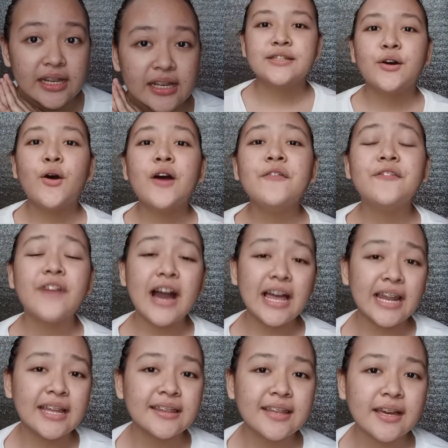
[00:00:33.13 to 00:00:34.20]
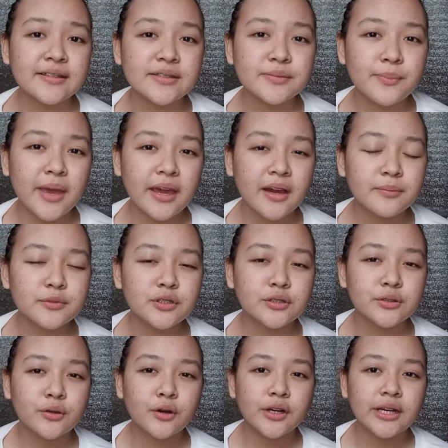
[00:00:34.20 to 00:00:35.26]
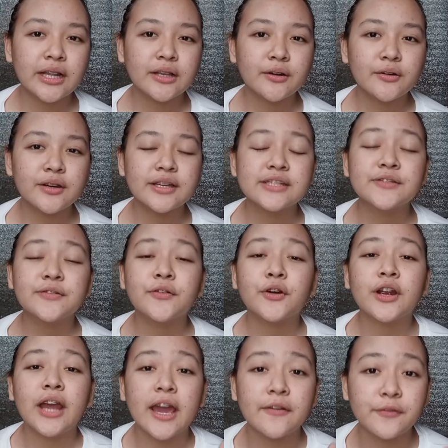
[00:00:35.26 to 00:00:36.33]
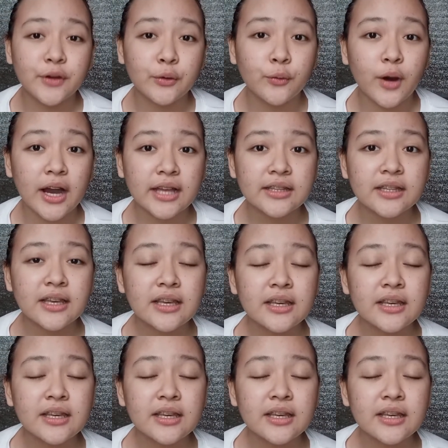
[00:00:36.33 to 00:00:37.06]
So, ang Valentine's makeup tutorial ko is for everyone.